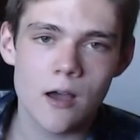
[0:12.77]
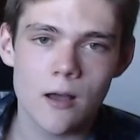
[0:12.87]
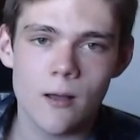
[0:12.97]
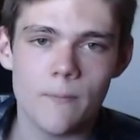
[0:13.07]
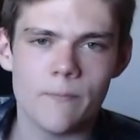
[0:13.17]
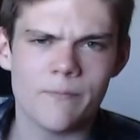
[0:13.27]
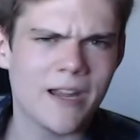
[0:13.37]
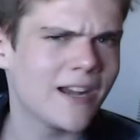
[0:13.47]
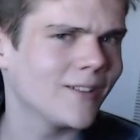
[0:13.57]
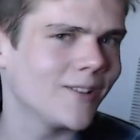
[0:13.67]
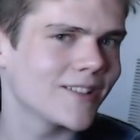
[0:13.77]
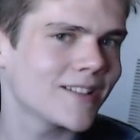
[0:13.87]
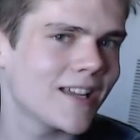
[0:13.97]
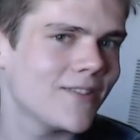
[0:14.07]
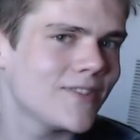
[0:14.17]
My hair looks
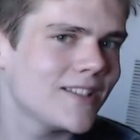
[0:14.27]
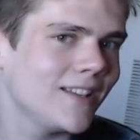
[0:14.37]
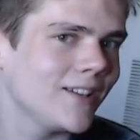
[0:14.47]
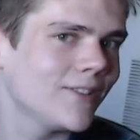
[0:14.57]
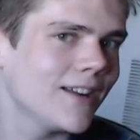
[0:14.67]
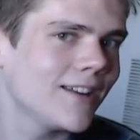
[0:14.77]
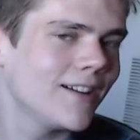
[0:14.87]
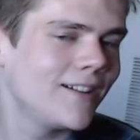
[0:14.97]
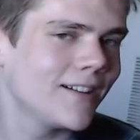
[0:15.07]
kind of silly right now.